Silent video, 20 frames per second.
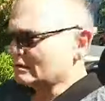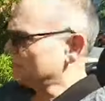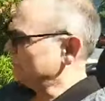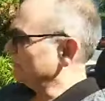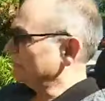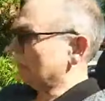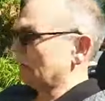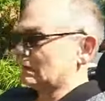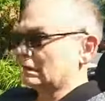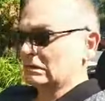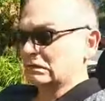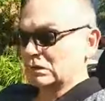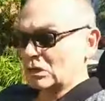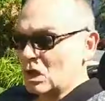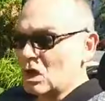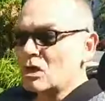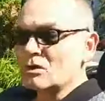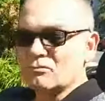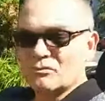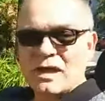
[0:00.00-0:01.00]
a long
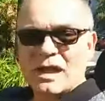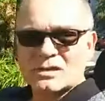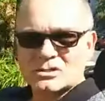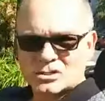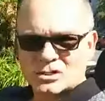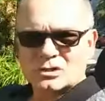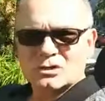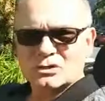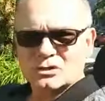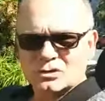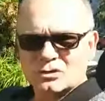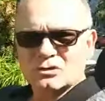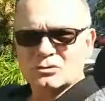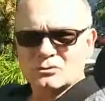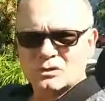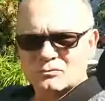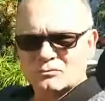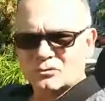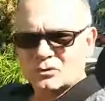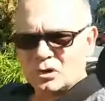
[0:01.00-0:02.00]
fashion. You can do that for a
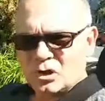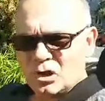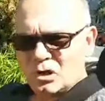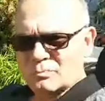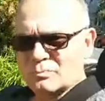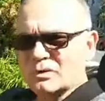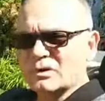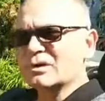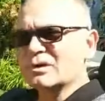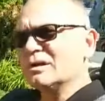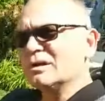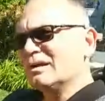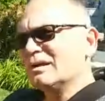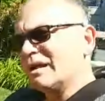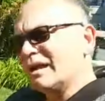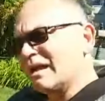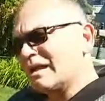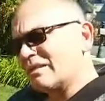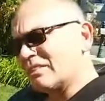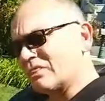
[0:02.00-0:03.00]
long period. And
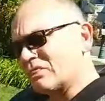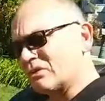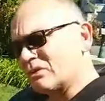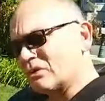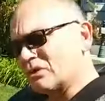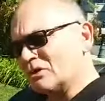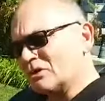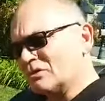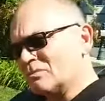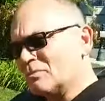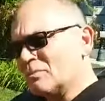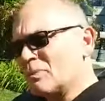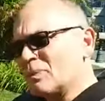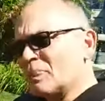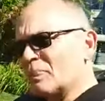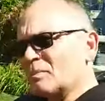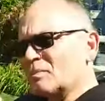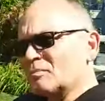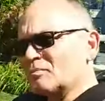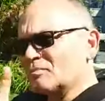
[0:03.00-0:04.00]
third,
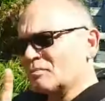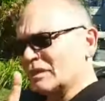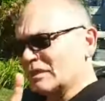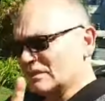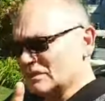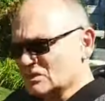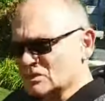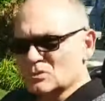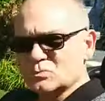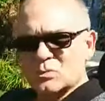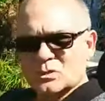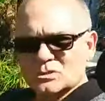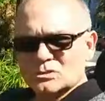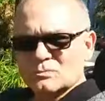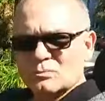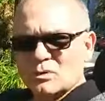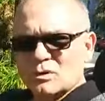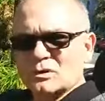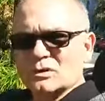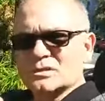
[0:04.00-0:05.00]
and this is what's
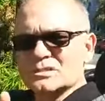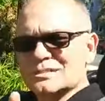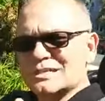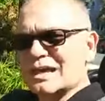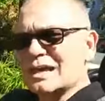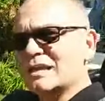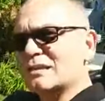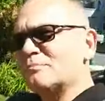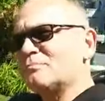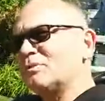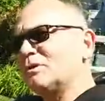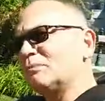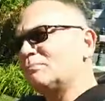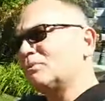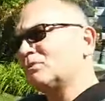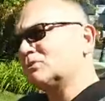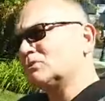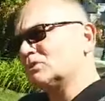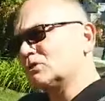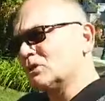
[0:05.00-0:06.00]
important, is getting people to
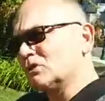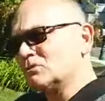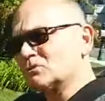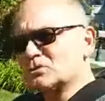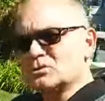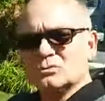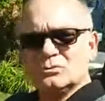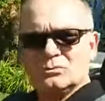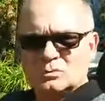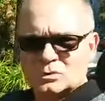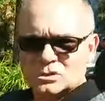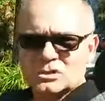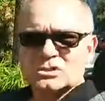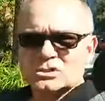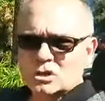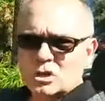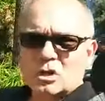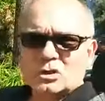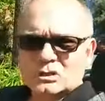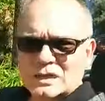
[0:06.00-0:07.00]
go, which is a call
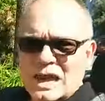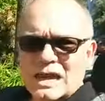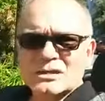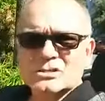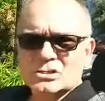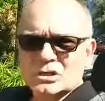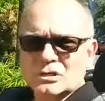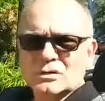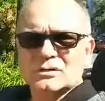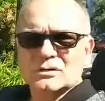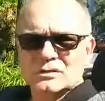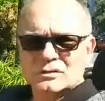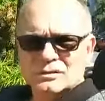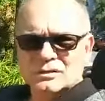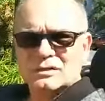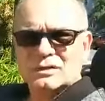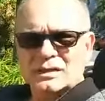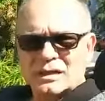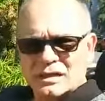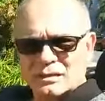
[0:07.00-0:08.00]
to action,
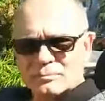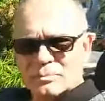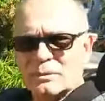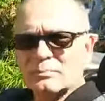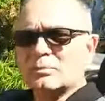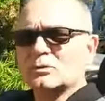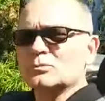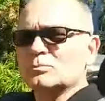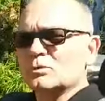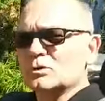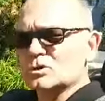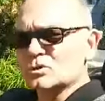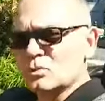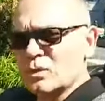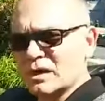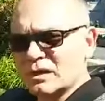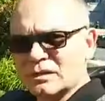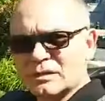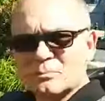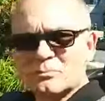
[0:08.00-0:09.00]
getting people, persuading
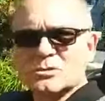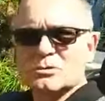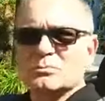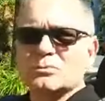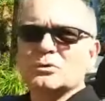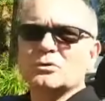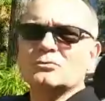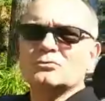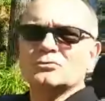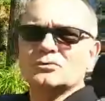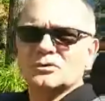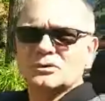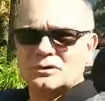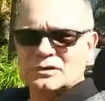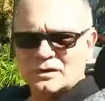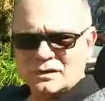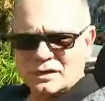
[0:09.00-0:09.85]
them to move. And, and you,